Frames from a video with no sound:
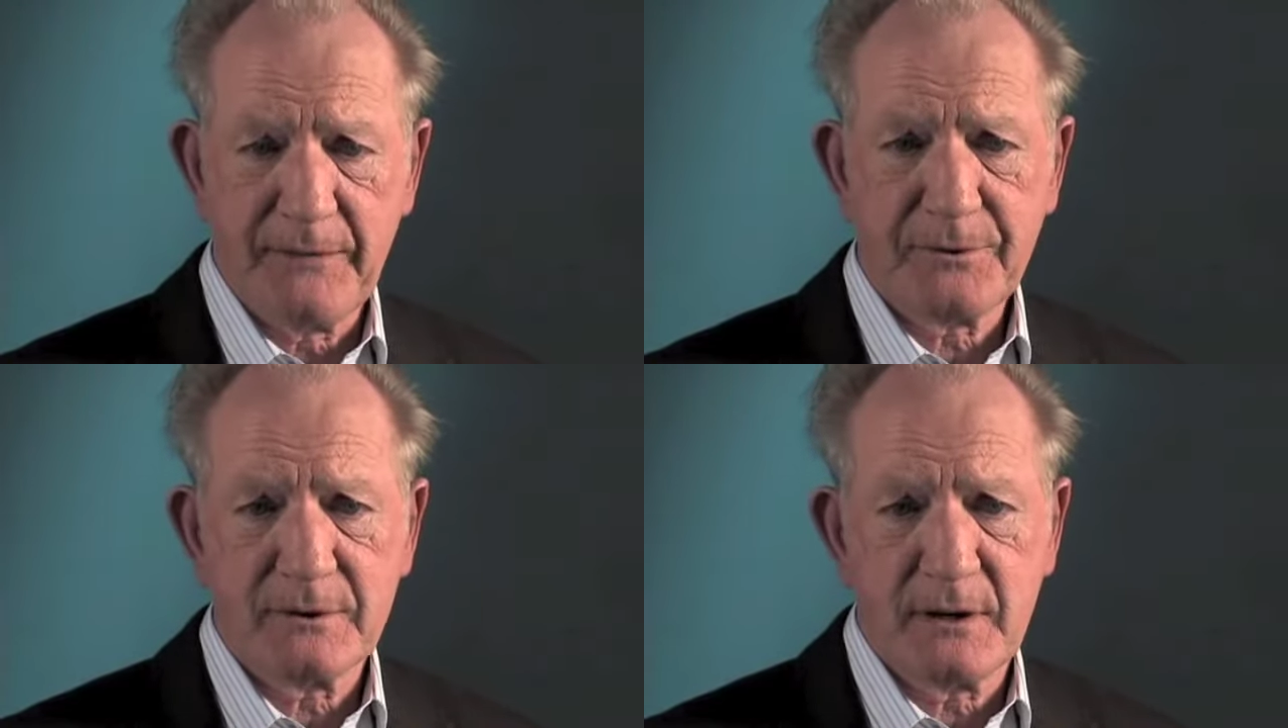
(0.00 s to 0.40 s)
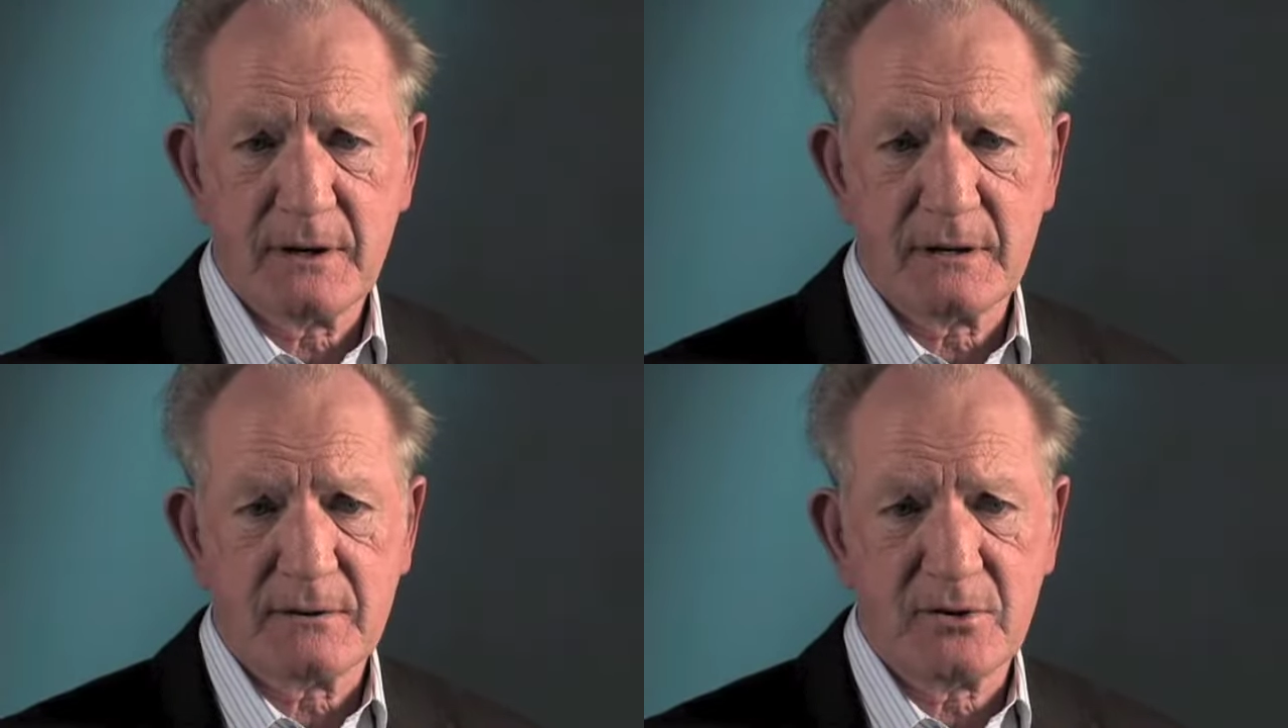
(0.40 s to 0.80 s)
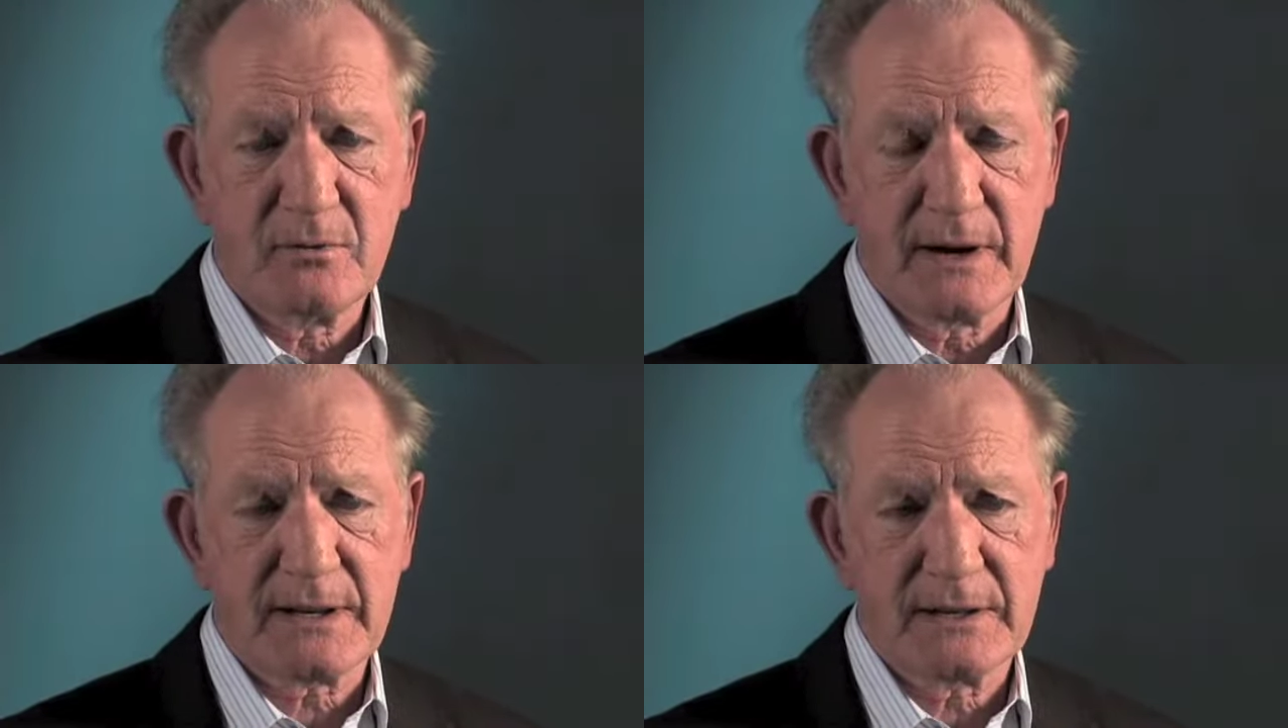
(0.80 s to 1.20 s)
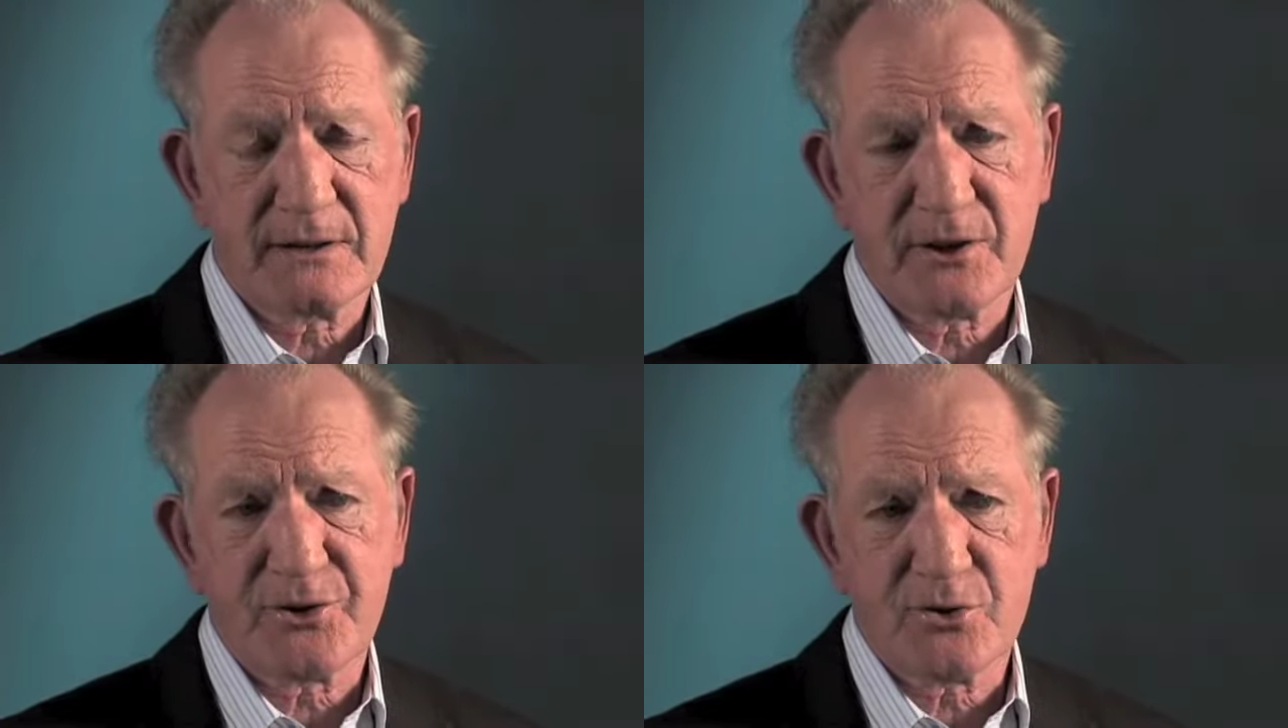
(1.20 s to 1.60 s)
after the two weeks
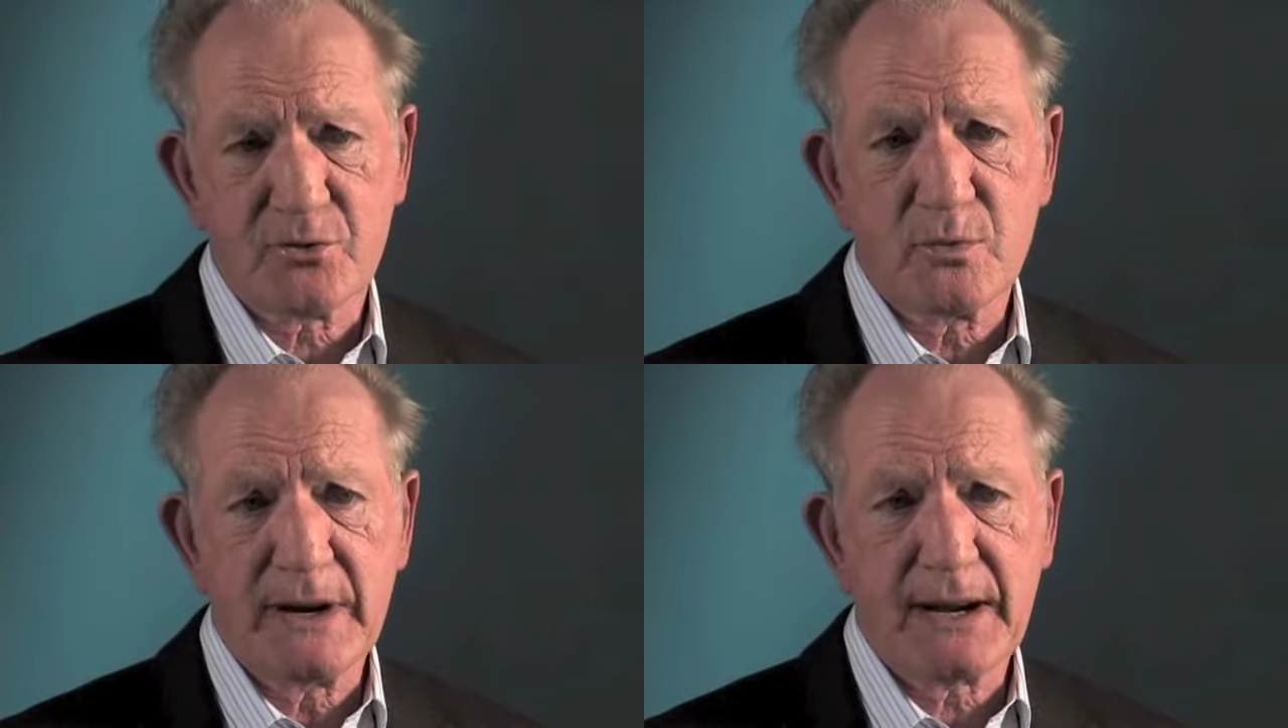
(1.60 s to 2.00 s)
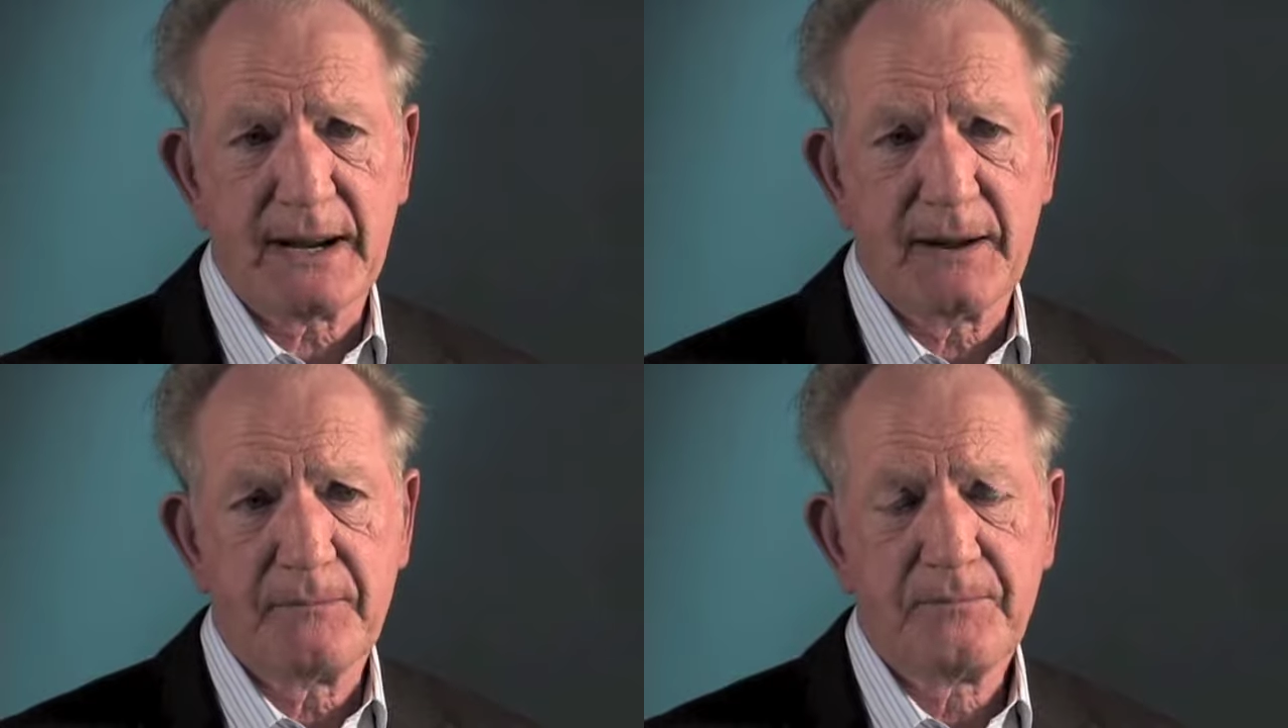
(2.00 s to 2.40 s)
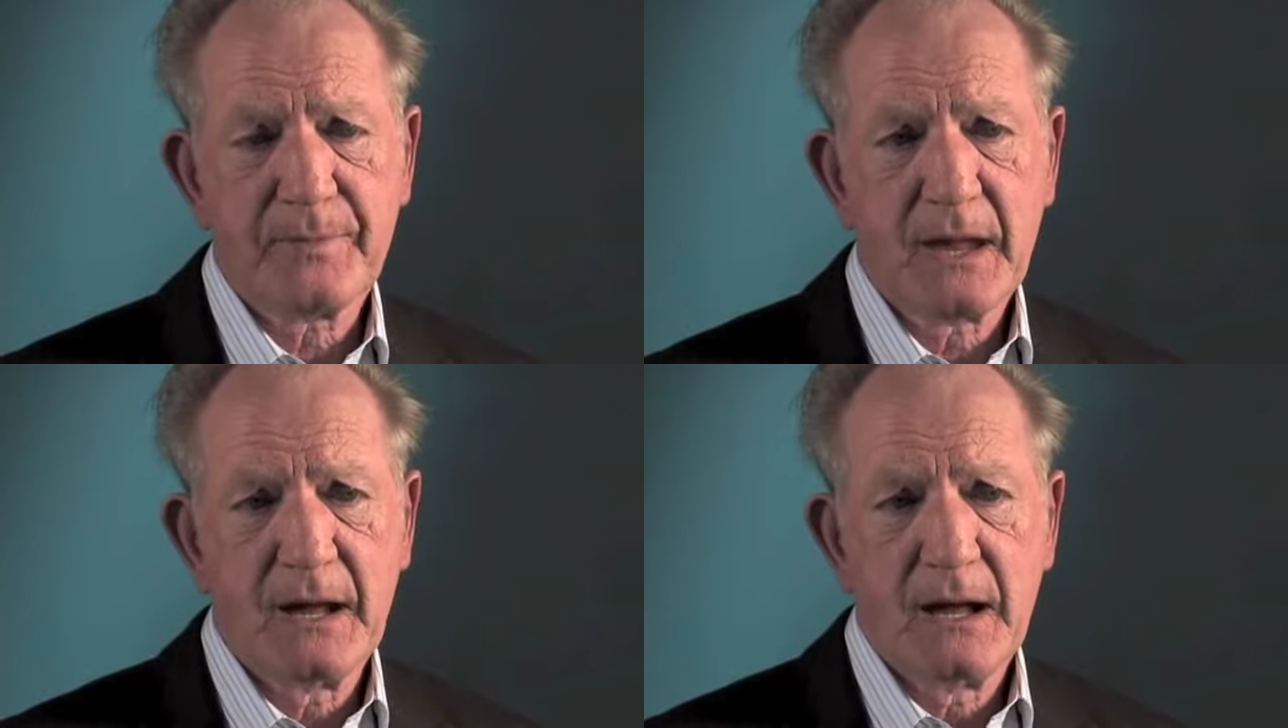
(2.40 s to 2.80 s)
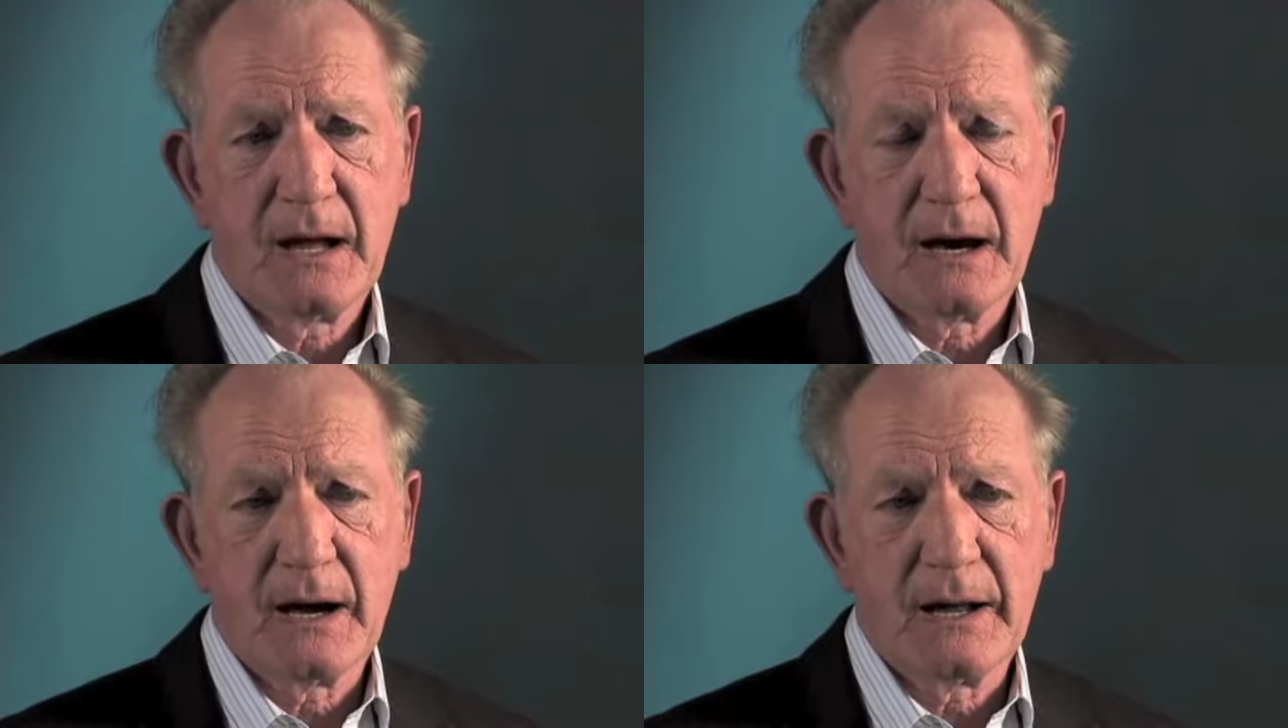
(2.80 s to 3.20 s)
into the third week,
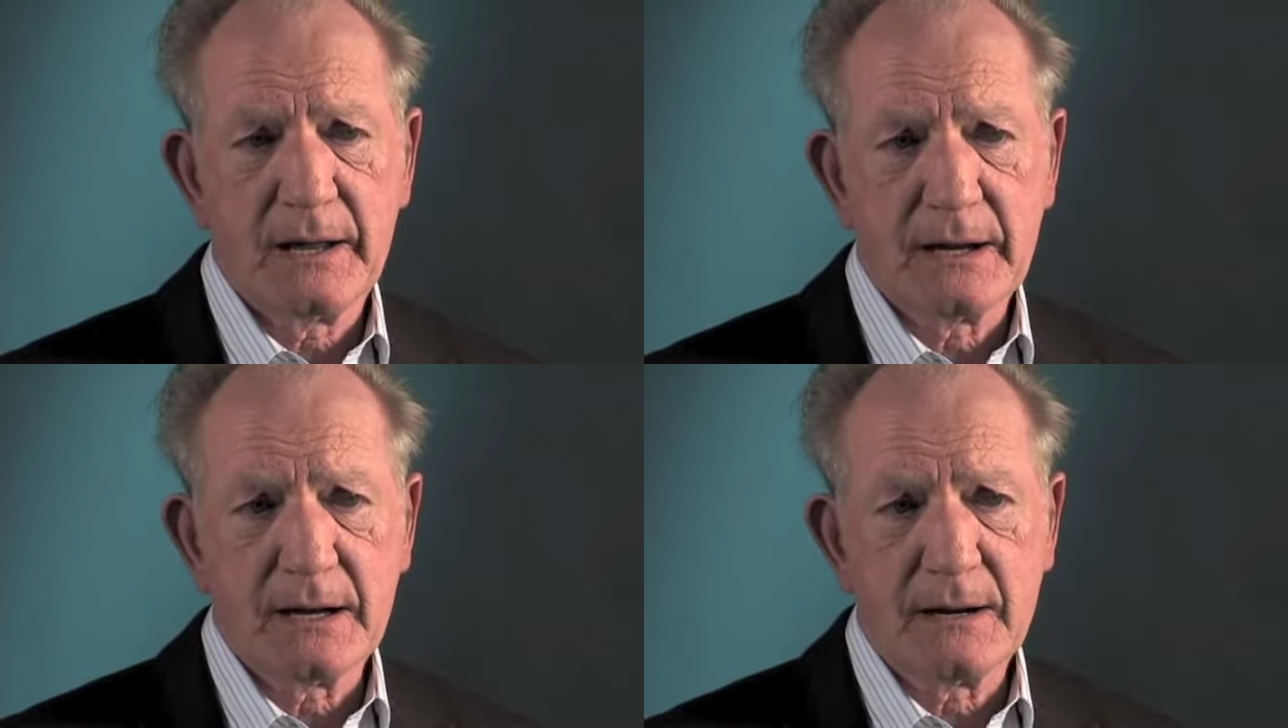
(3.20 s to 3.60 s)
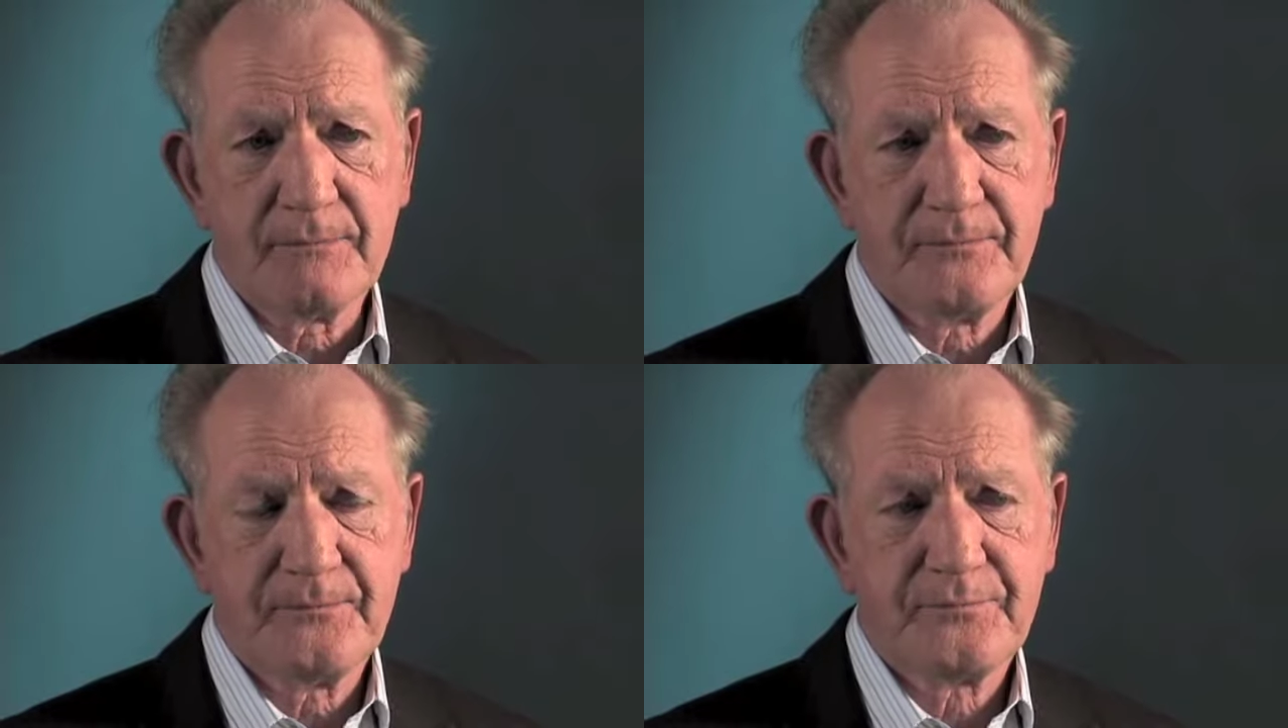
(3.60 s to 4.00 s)
I uh,